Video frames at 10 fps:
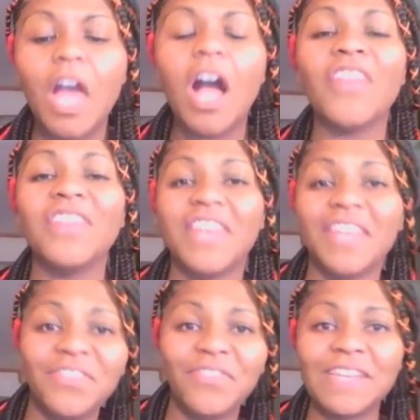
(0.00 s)
On the
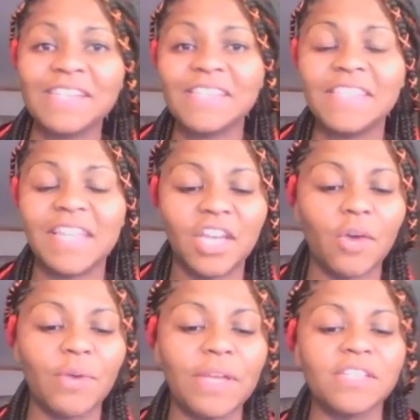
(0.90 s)
9th, Venus is going to
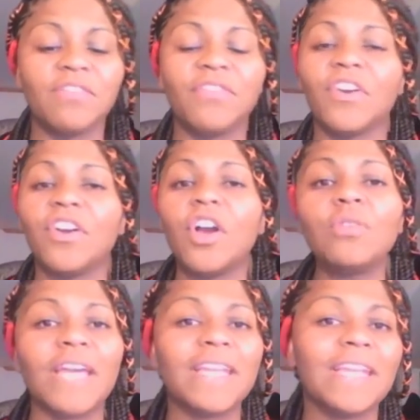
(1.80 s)
go into Virgo,
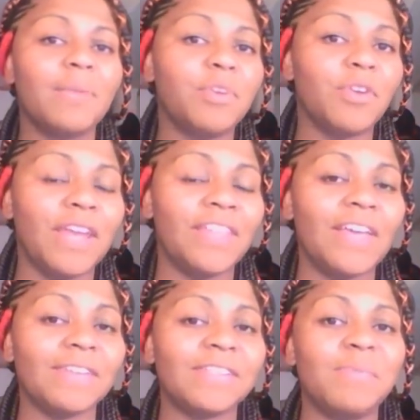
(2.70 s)
lighting up your 8th
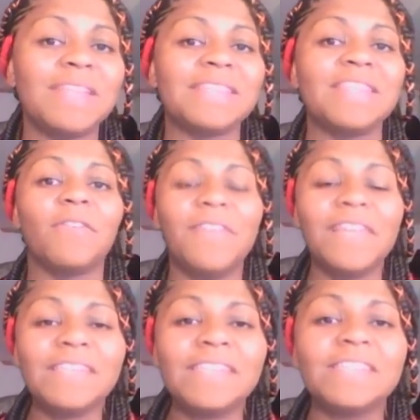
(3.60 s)
house space. Now,
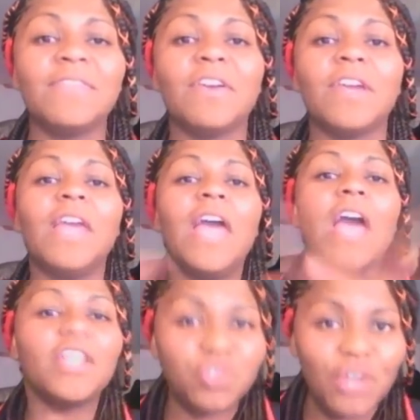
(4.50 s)
Venus is a very
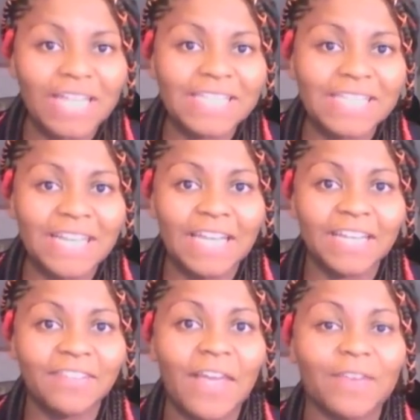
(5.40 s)
attracting
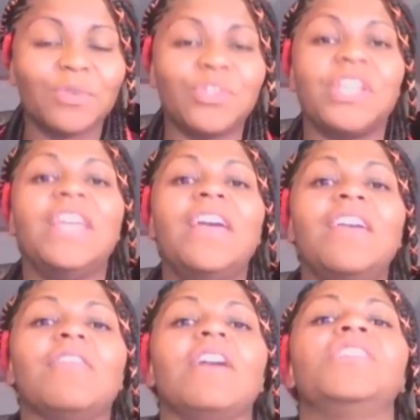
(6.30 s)
kind of energy,
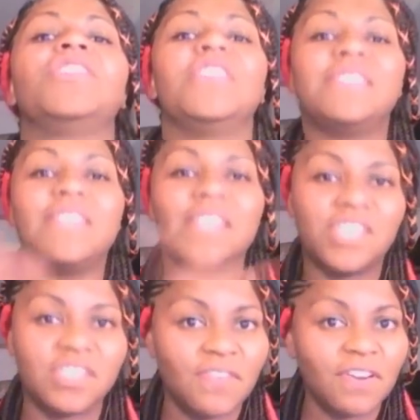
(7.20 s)
right? She does this.
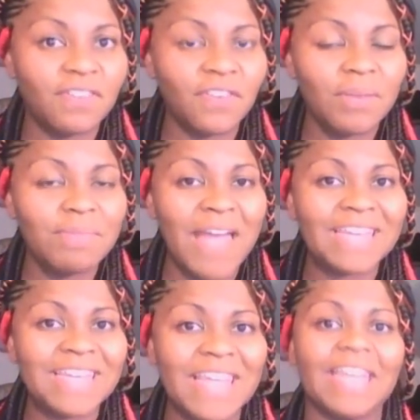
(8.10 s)
She's very, very
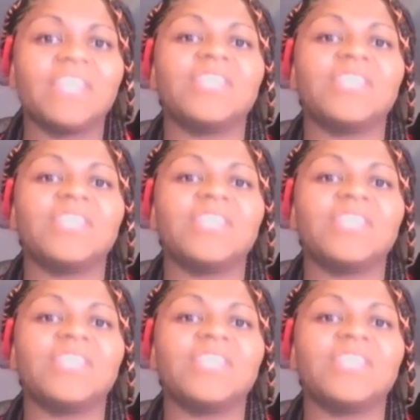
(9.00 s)
magnetic.